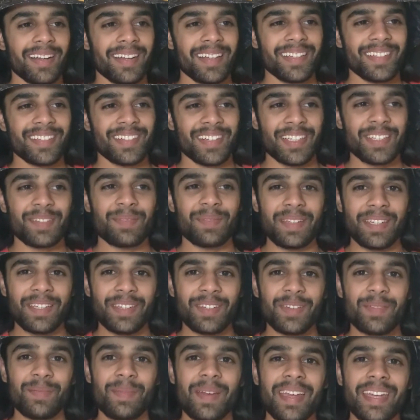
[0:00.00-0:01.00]
Trust me,
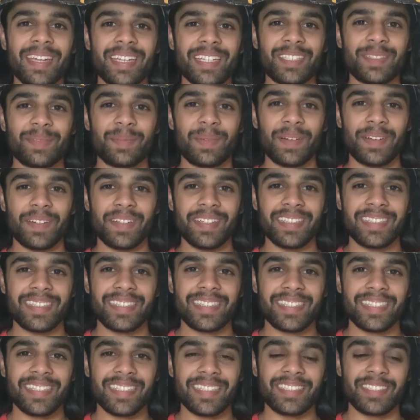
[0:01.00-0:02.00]
you may experience
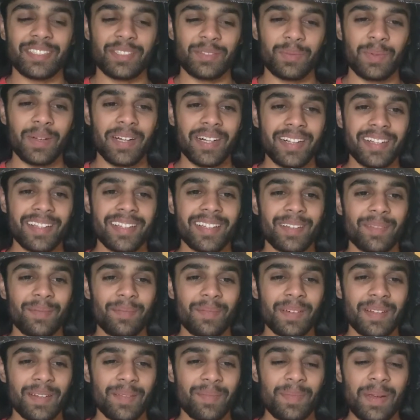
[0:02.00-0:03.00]
this as well,
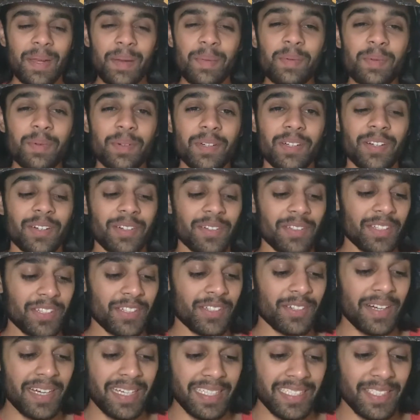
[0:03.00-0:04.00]
but people will call you
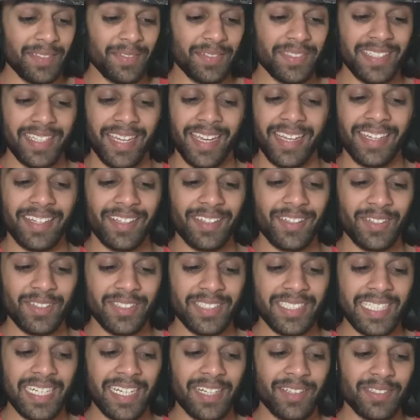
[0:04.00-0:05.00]
crazy for taking cold
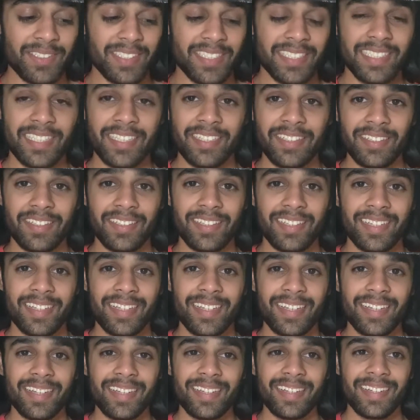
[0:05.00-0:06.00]
showers. They'll
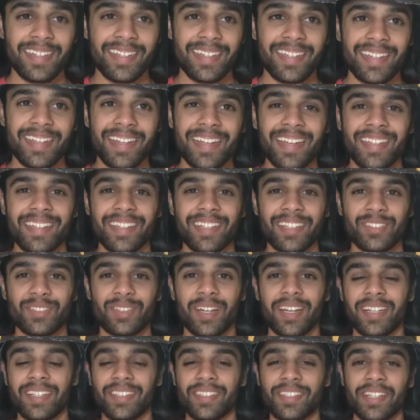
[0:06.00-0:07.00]
try
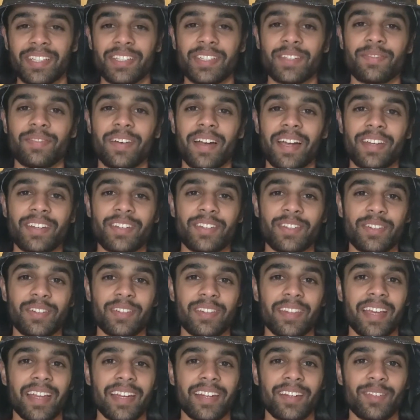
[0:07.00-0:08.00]
and justify to you
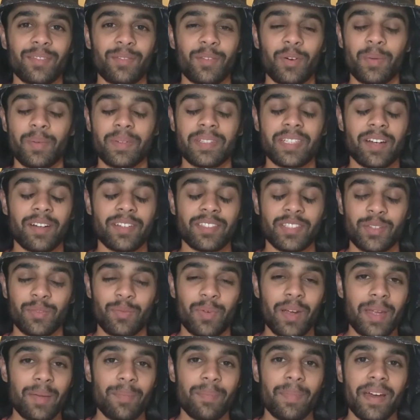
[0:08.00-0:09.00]
that warm showers are
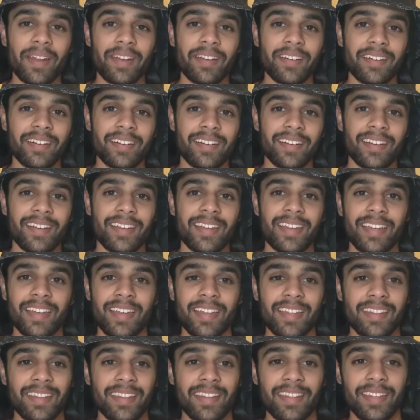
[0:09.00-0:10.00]
way better,
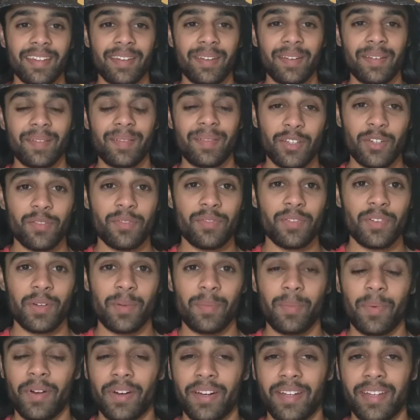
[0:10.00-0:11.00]
they're good for your
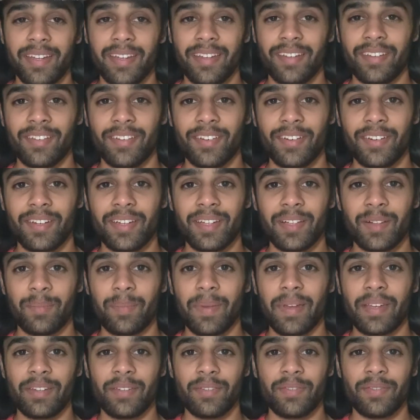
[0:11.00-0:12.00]
body, you know, it'll
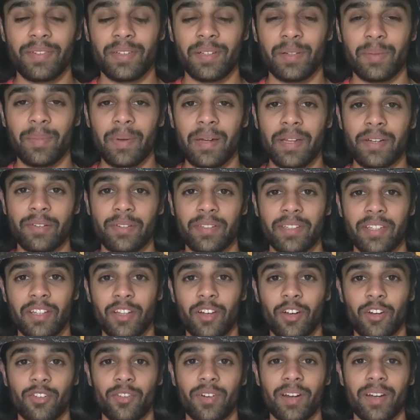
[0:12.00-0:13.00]
make you feel better in the
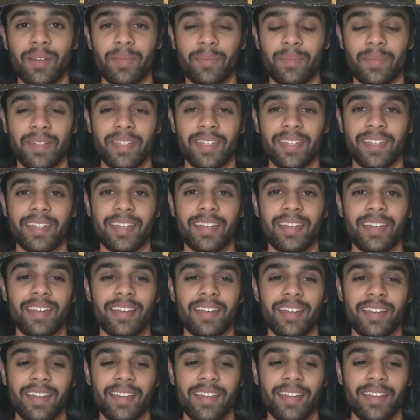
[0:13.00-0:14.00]
long run, but
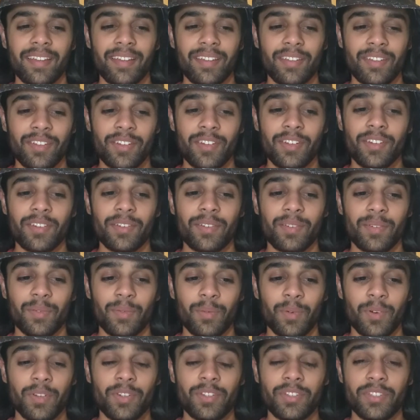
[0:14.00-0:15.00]
you know,
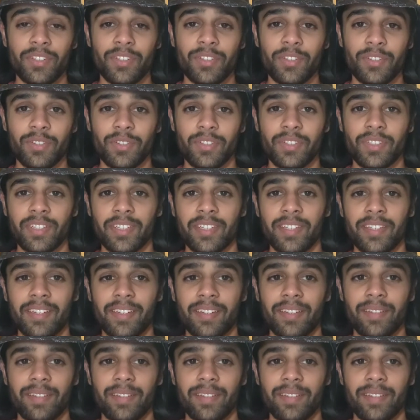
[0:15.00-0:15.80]
what you should do, you should